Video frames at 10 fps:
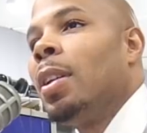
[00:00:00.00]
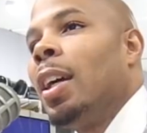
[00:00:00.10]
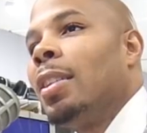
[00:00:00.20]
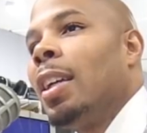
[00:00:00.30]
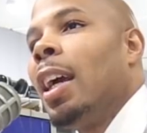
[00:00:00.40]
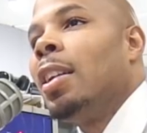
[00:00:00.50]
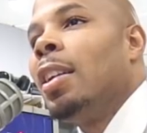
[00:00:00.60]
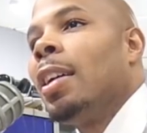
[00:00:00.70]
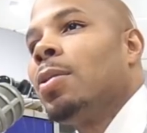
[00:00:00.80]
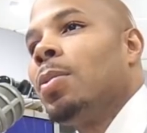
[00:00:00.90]
been like that,
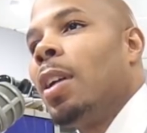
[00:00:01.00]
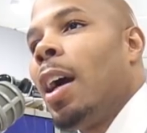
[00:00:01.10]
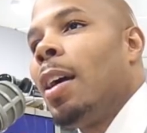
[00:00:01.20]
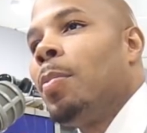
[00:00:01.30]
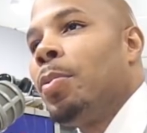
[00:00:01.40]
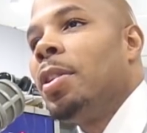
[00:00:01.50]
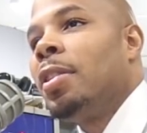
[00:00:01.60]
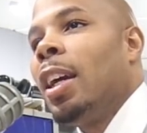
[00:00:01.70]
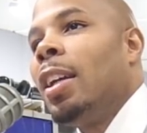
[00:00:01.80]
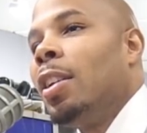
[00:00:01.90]
and that's what I
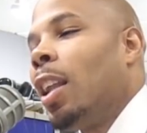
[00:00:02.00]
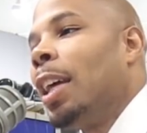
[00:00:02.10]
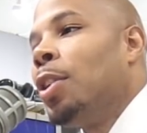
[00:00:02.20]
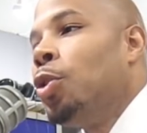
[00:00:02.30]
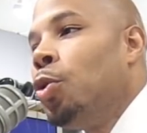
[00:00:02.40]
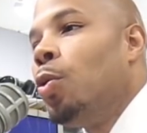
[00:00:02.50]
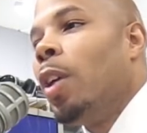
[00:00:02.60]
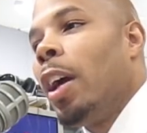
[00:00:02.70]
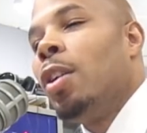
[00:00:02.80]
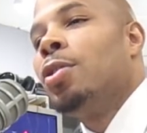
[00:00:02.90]
appreciated. Like,
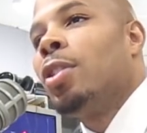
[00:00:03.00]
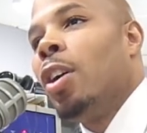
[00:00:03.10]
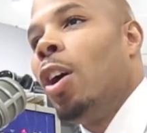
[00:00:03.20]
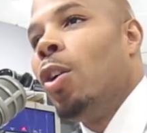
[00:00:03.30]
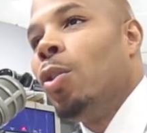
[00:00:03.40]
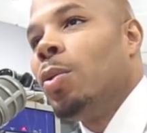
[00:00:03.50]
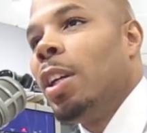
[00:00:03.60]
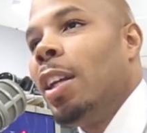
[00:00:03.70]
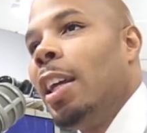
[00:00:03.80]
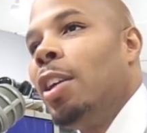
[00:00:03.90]
you held your own
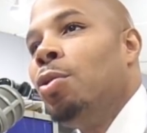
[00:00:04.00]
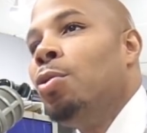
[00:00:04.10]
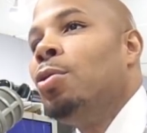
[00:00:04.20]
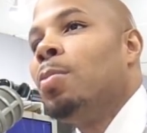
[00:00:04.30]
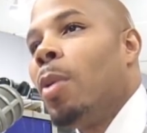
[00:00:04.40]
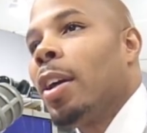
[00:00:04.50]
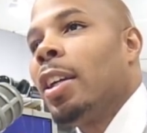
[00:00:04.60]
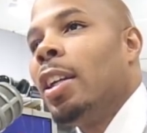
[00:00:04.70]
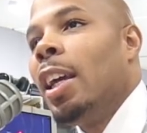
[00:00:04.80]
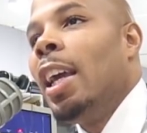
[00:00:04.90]
in a huge
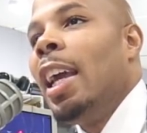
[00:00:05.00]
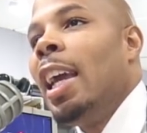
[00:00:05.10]
market,